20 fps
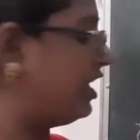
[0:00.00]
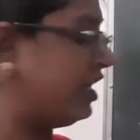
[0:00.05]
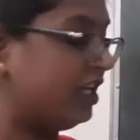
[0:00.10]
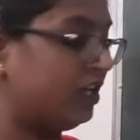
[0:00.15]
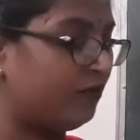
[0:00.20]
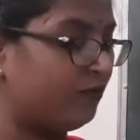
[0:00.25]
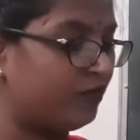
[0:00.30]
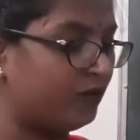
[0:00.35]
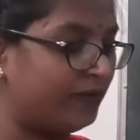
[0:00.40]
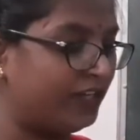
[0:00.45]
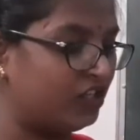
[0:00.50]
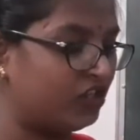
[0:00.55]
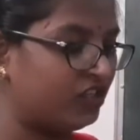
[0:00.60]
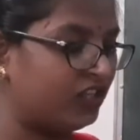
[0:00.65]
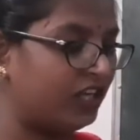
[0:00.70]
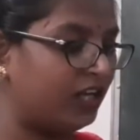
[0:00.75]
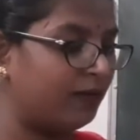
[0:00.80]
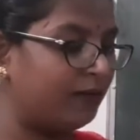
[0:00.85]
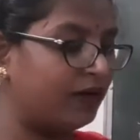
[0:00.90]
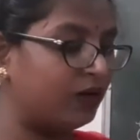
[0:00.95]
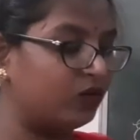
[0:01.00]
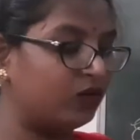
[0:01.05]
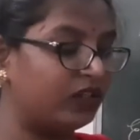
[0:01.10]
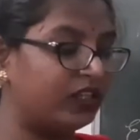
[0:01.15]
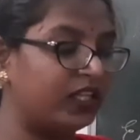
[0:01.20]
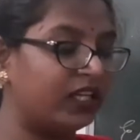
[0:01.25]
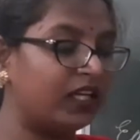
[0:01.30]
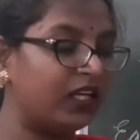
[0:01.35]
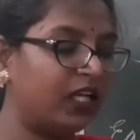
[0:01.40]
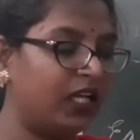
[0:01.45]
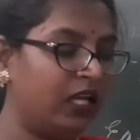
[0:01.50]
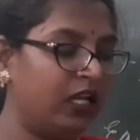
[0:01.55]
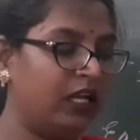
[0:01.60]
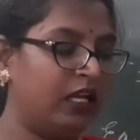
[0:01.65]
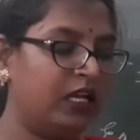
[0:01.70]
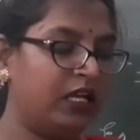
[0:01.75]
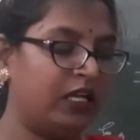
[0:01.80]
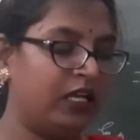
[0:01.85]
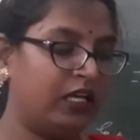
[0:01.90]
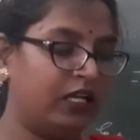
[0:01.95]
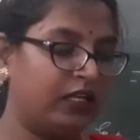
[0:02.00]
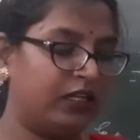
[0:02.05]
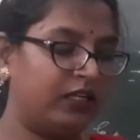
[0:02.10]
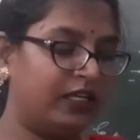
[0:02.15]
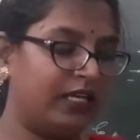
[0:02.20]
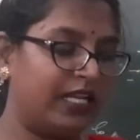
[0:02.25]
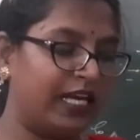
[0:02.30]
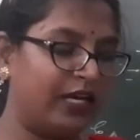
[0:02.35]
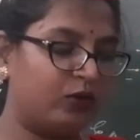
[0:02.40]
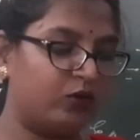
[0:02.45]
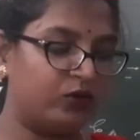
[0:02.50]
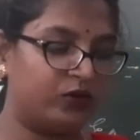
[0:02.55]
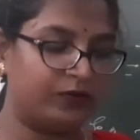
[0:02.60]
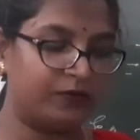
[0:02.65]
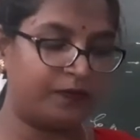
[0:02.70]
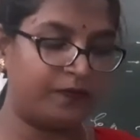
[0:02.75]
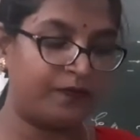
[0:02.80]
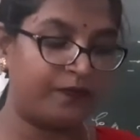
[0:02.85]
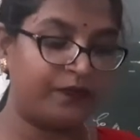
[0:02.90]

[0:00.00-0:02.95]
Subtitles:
information about the noun.